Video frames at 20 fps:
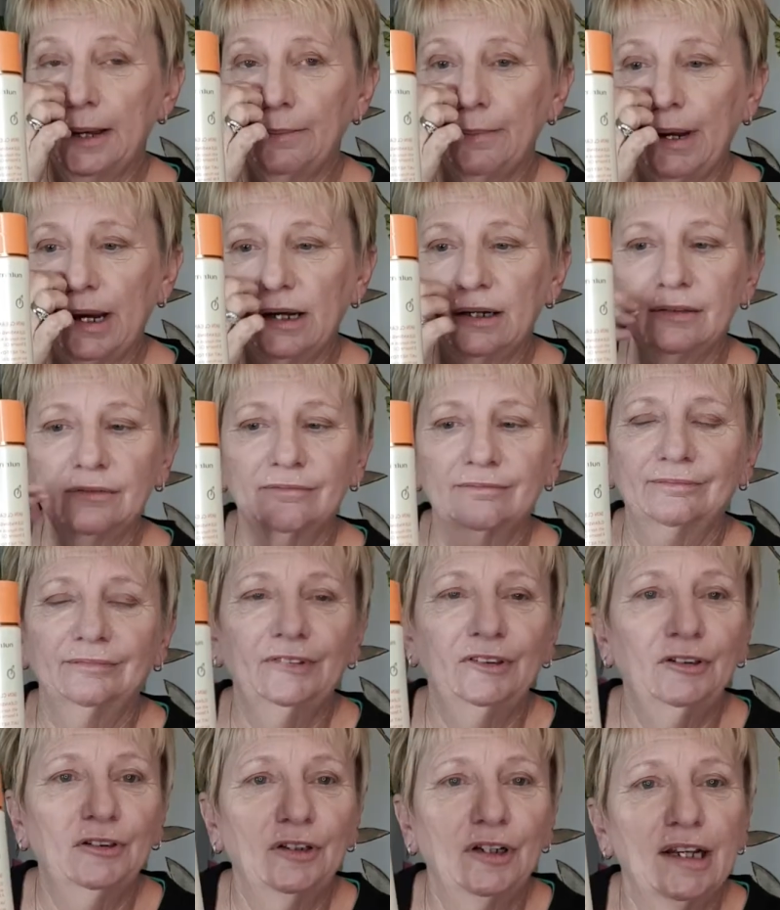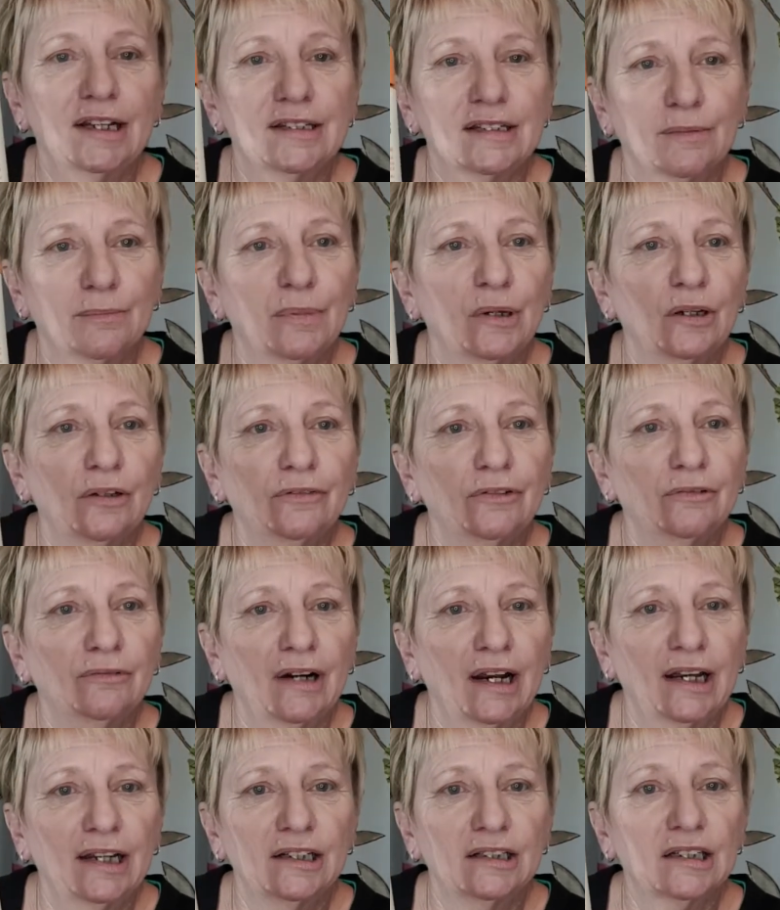But, you know, it's a beautiful
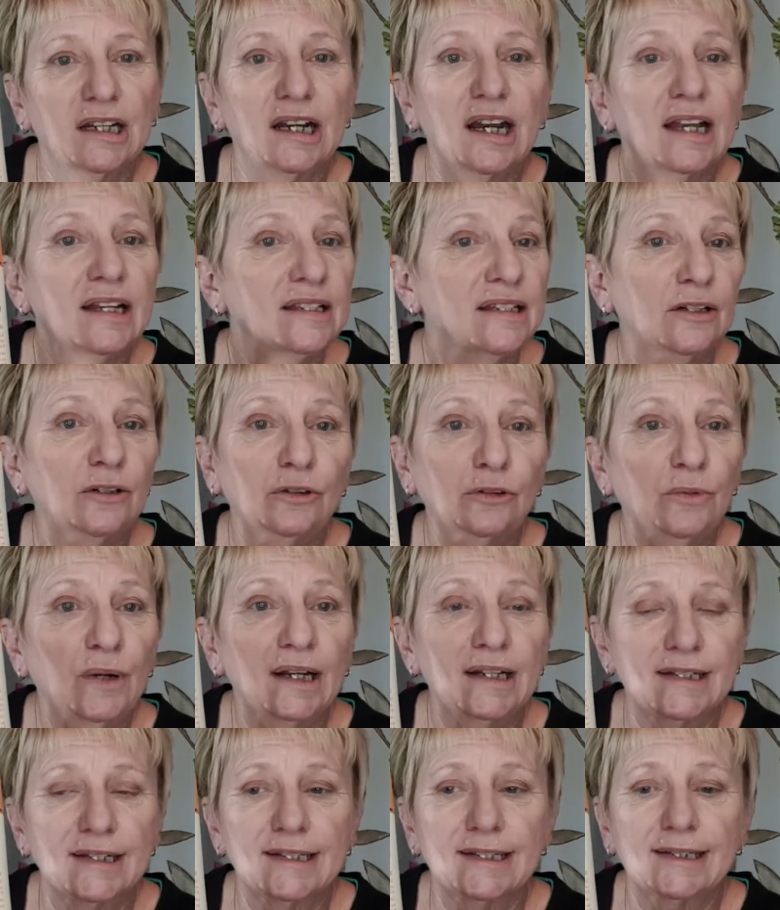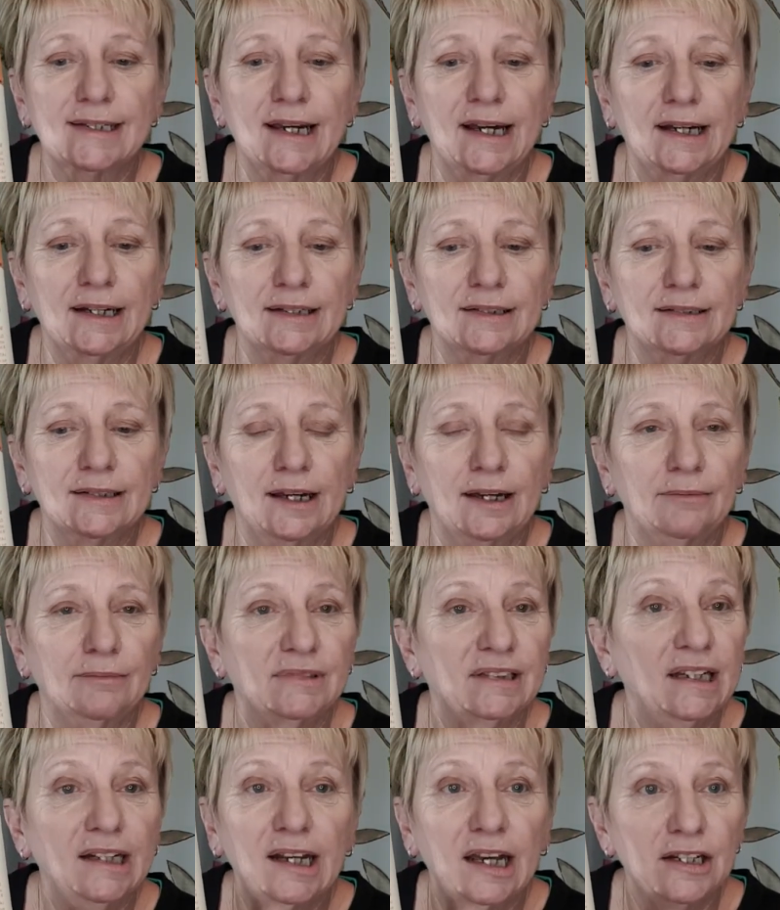range, and it's a good one to start
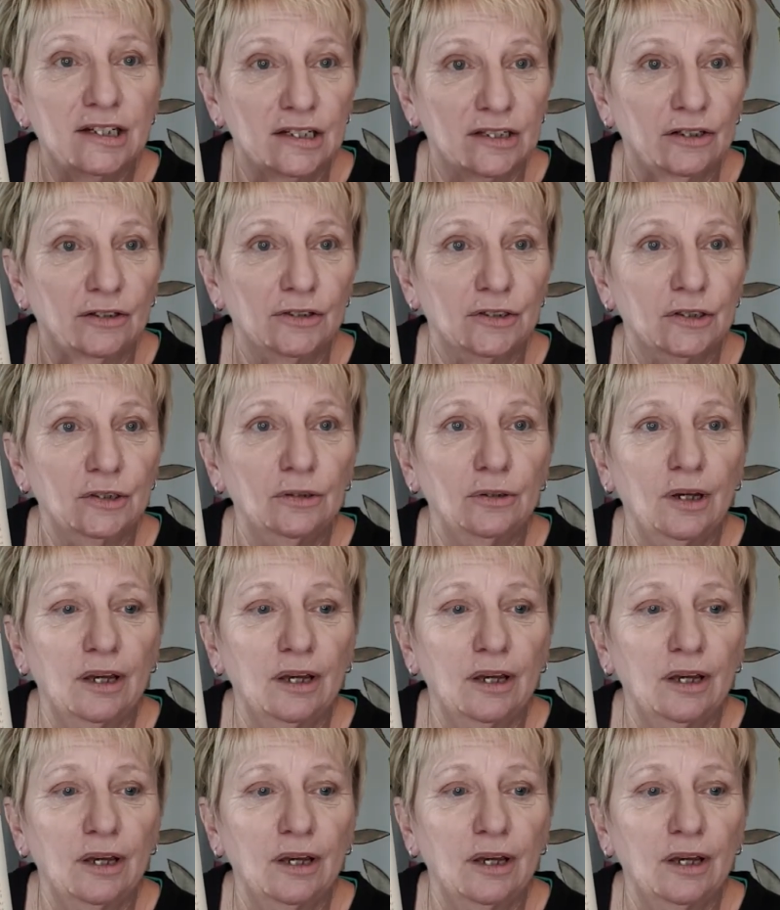teenagers on too.